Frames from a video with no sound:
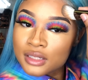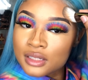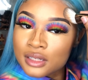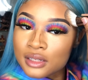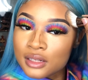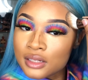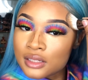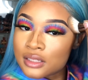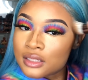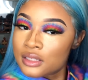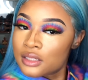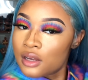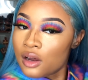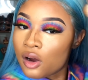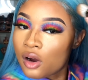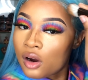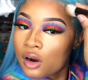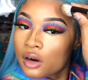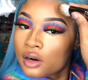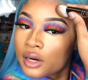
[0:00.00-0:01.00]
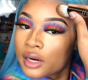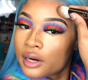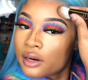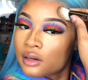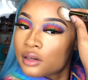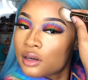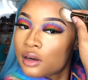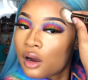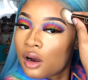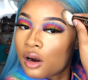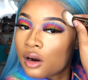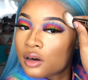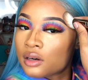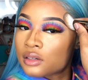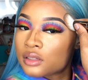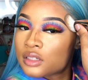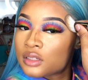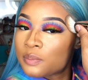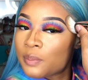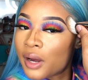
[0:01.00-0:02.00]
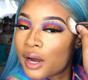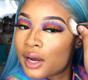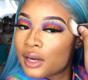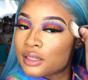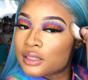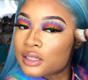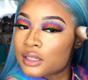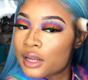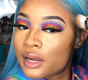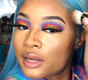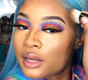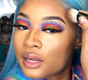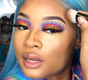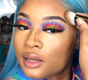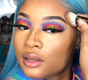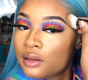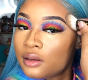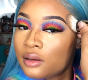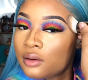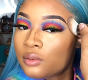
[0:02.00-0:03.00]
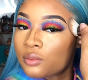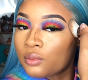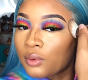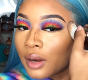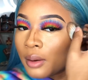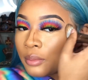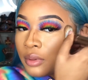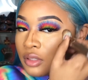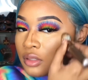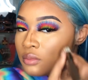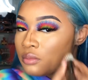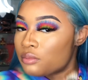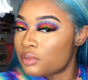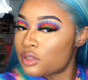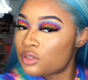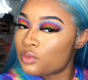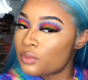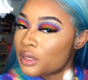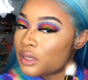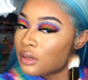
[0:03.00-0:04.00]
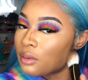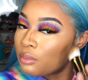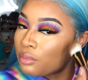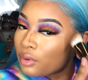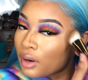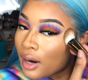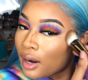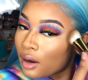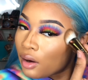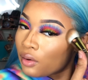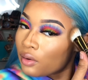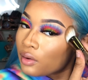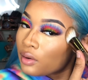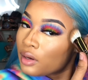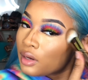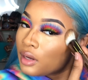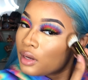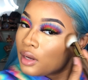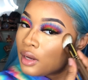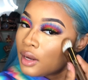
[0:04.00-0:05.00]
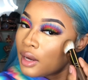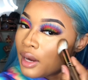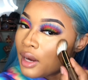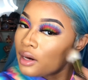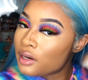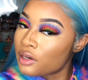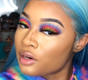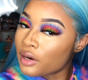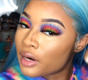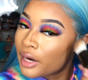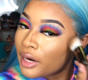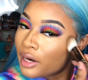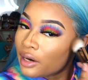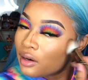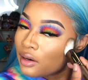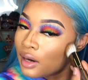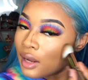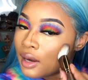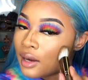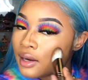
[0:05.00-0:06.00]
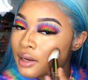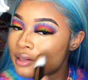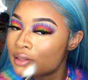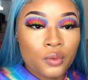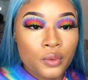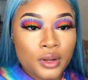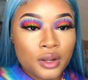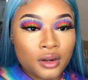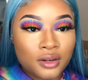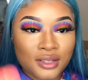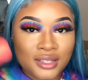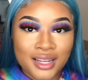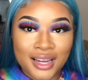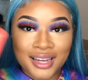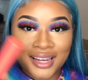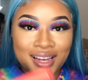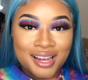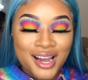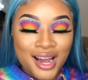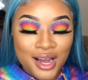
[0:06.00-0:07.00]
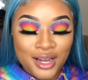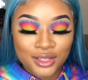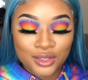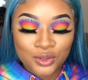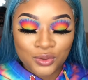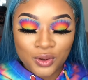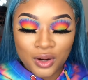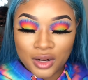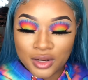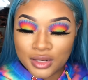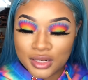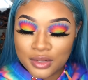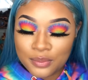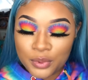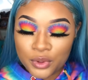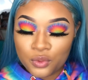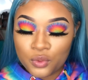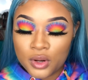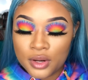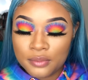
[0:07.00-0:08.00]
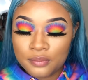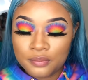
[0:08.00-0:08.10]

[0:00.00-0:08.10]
and these hard spots, like right between the brow and your hairline. With our second contour, our deeper one,